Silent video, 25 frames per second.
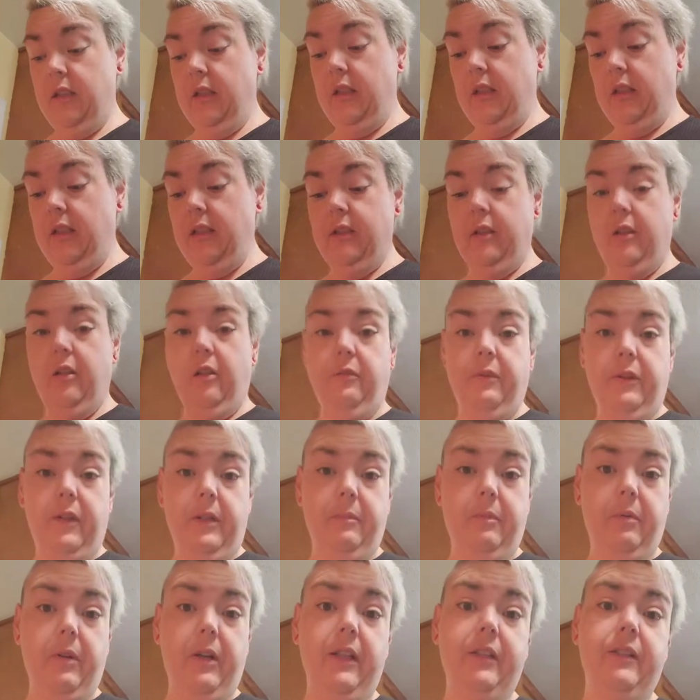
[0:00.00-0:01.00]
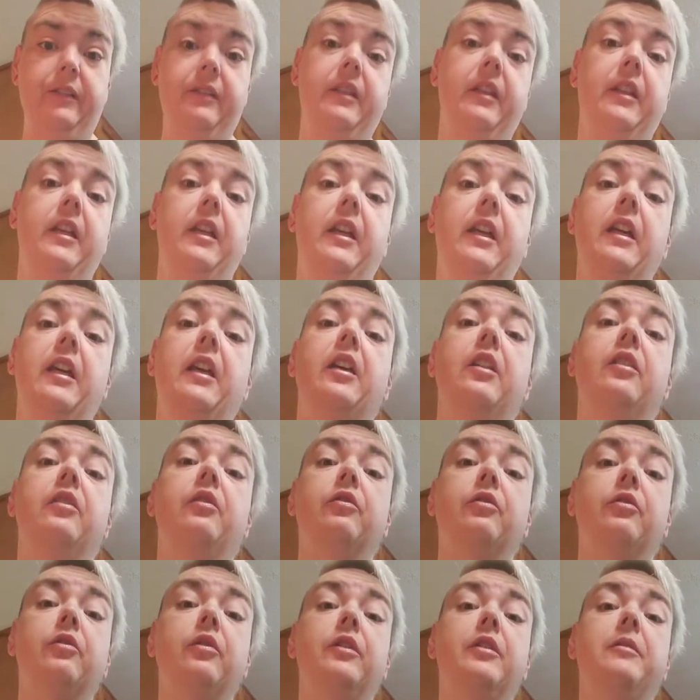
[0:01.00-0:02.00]
isn't already pressed,
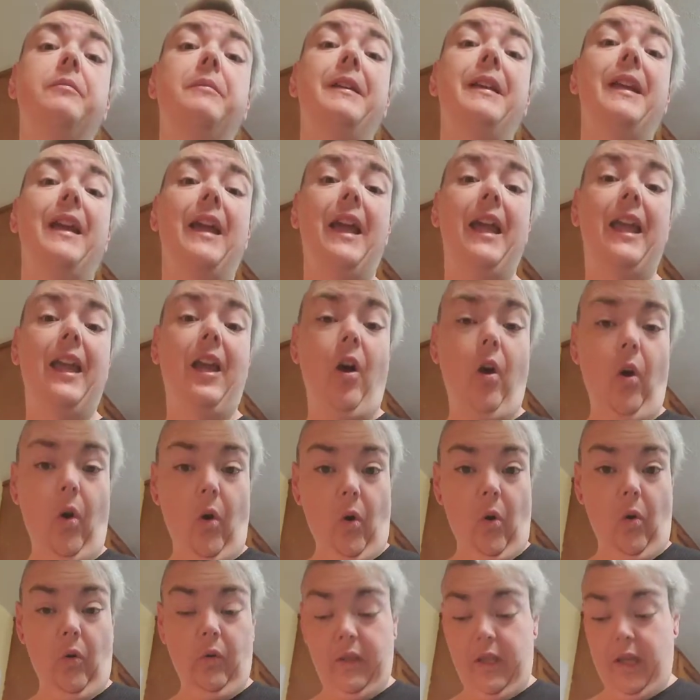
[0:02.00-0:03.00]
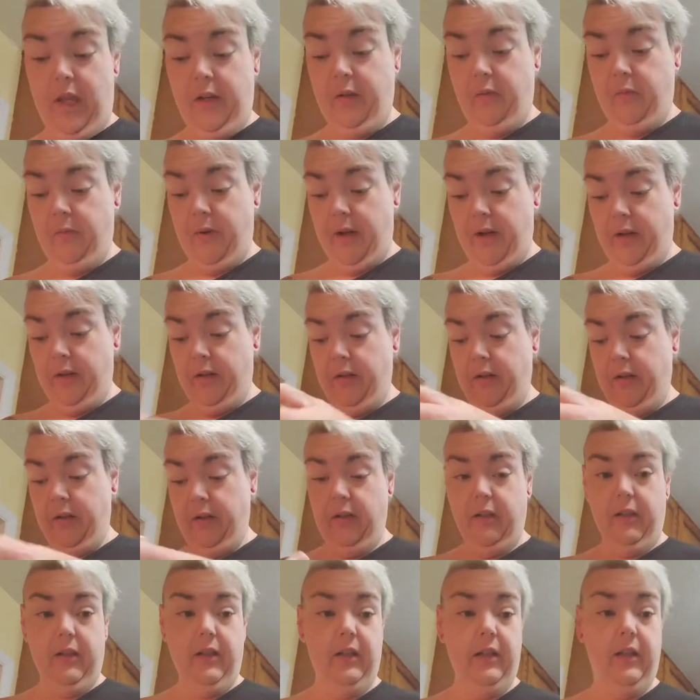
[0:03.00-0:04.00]
there's going to be a whole lot of water
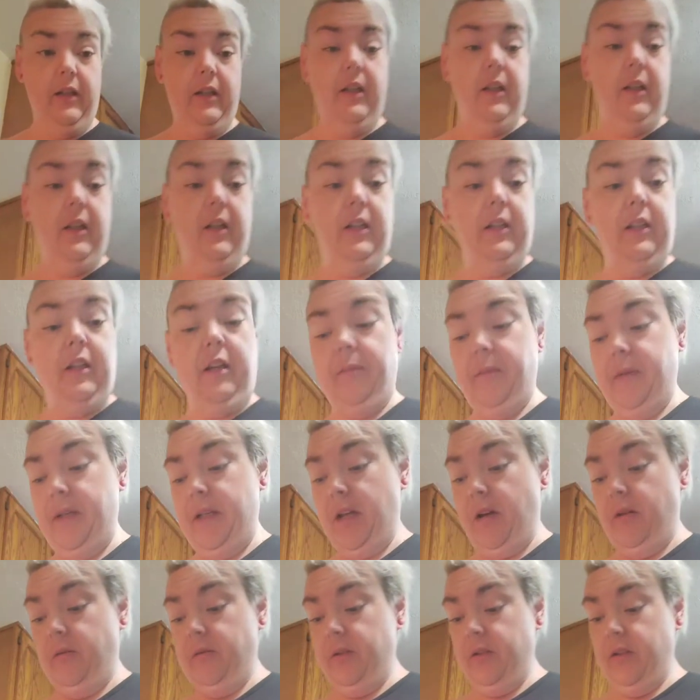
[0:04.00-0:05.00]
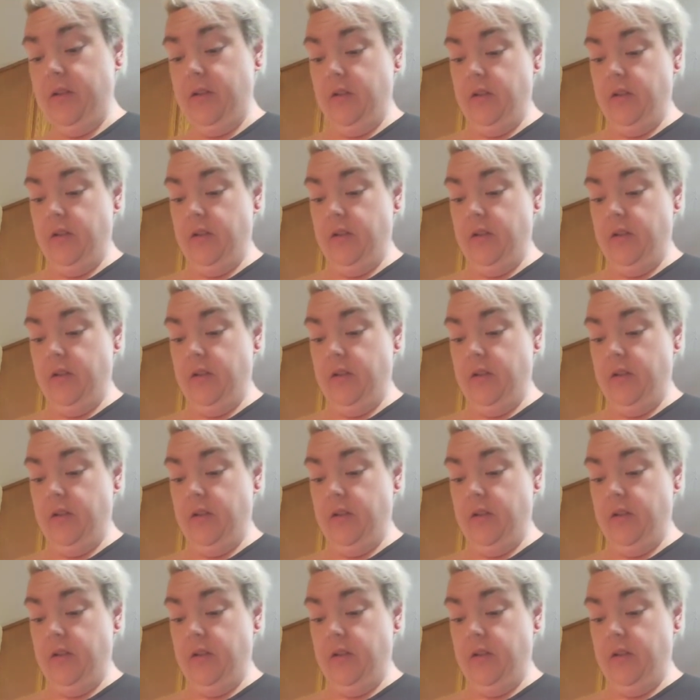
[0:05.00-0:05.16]
coming out